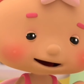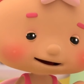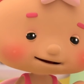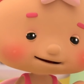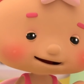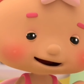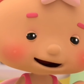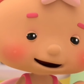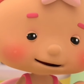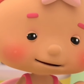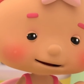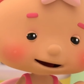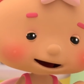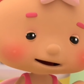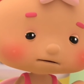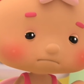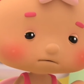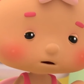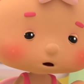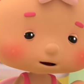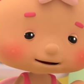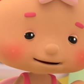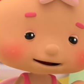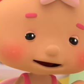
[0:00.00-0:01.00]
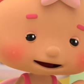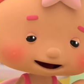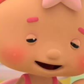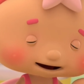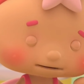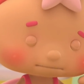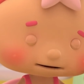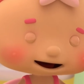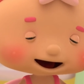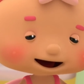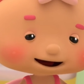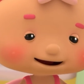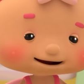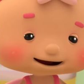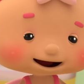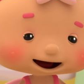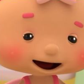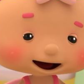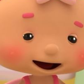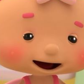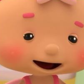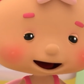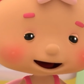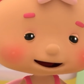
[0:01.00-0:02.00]
I didn't get much sleep
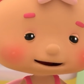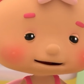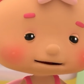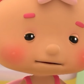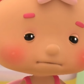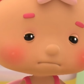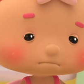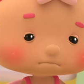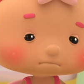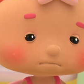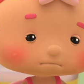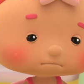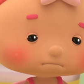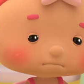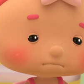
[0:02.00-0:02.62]
last night.